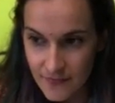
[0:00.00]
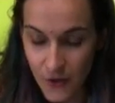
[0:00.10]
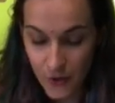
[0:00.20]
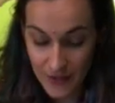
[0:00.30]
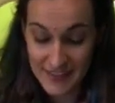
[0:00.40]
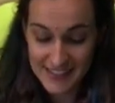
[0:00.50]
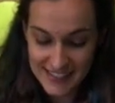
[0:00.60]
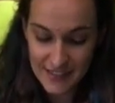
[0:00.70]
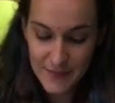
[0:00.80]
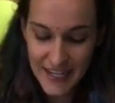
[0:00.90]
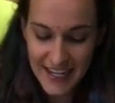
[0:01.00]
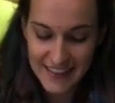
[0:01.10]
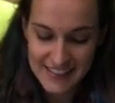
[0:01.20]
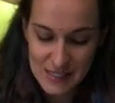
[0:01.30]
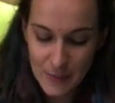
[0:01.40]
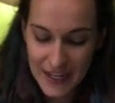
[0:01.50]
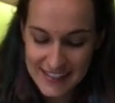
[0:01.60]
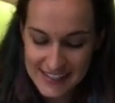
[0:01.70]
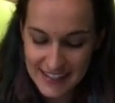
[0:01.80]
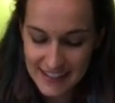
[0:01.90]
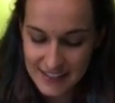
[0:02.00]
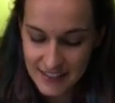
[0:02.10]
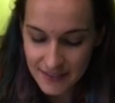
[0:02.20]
oh, and the cinnamon and the spices.